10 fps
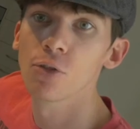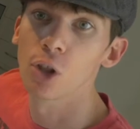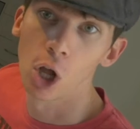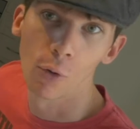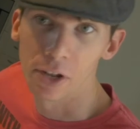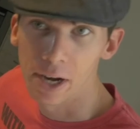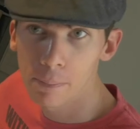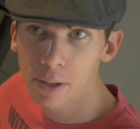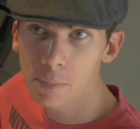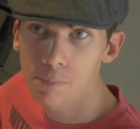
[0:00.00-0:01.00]
The lower the
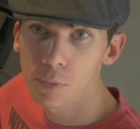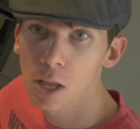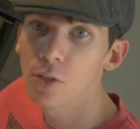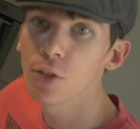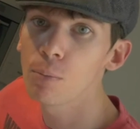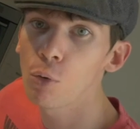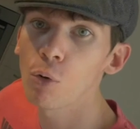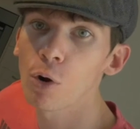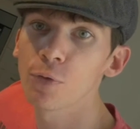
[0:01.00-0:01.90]
number, the more